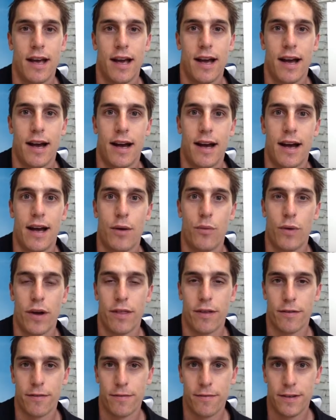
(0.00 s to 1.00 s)
and
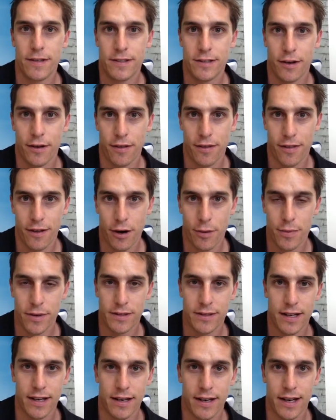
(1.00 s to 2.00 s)
whether physiotherapy
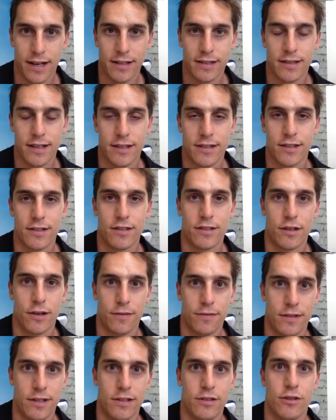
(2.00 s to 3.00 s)
techniques such as
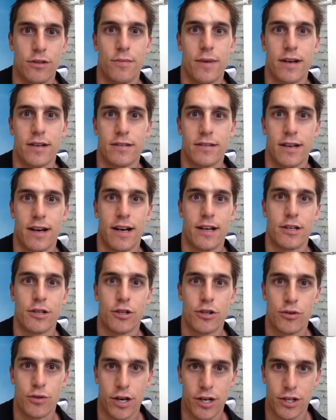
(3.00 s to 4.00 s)
soft tissue massage,
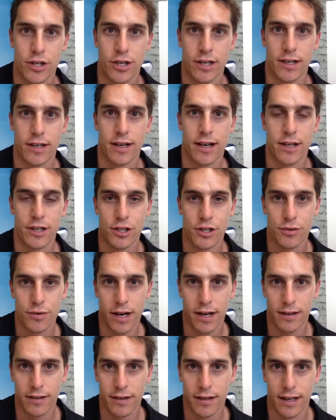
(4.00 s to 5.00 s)
stretching and
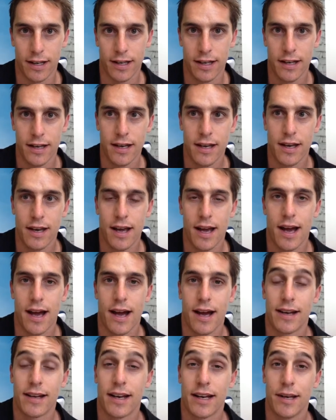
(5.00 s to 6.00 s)
strengthening
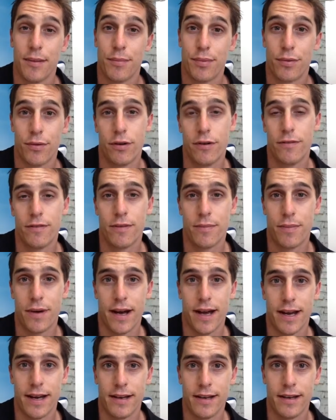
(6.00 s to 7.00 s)
can improve the
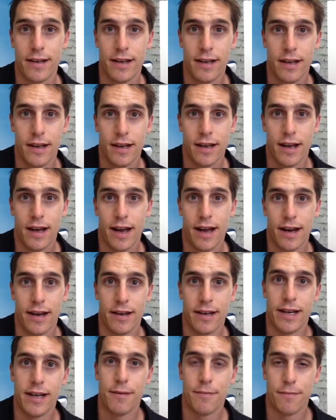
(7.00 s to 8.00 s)
pain
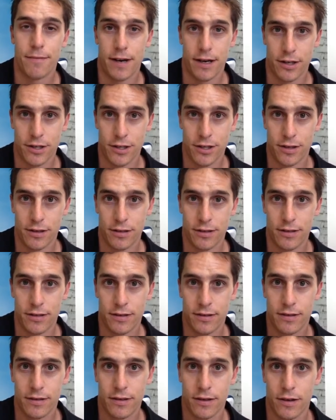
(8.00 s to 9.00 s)
and hip function
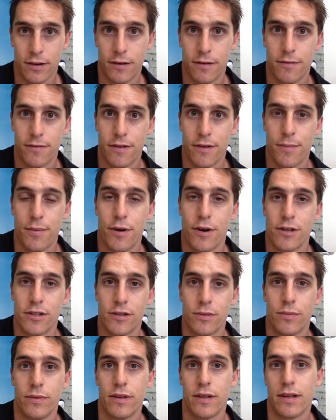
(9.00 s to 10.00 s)
of the
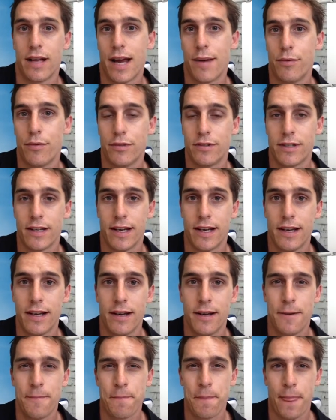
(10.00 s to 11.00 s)
person with the labral tear
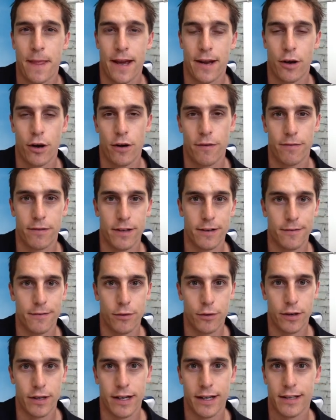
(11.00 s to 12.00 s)
and hopefully
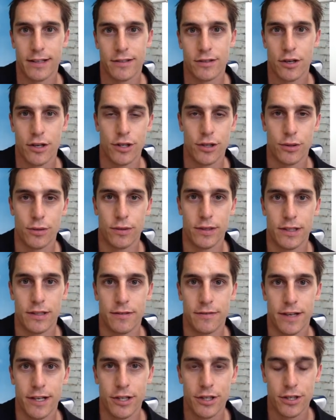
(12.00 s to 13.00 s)
avoid any surgical
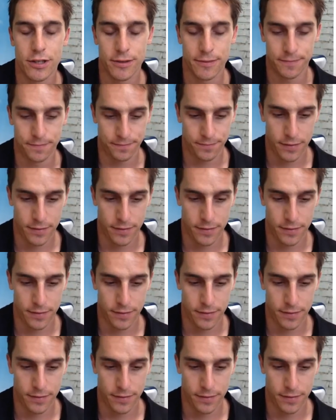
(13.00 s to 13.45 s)
intervention.